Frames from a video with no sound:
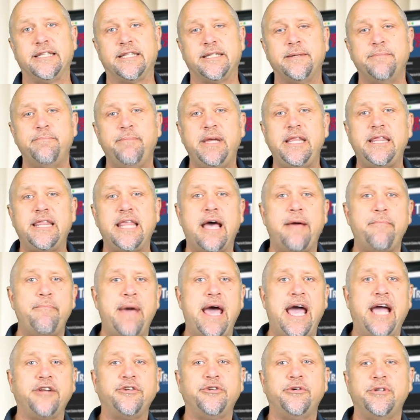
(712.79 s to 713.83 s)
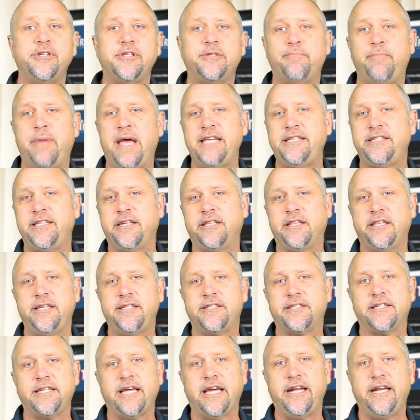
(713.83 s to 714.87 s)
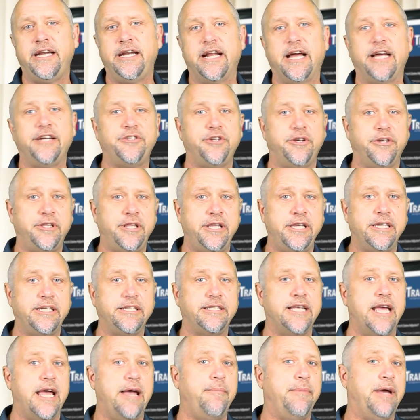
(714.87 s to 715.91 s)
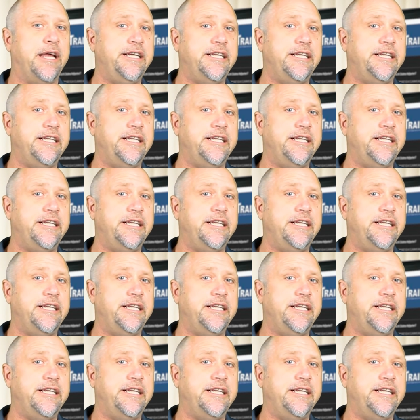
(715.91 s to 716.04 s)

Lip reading: Submit that back to us, basically stating I took the exam,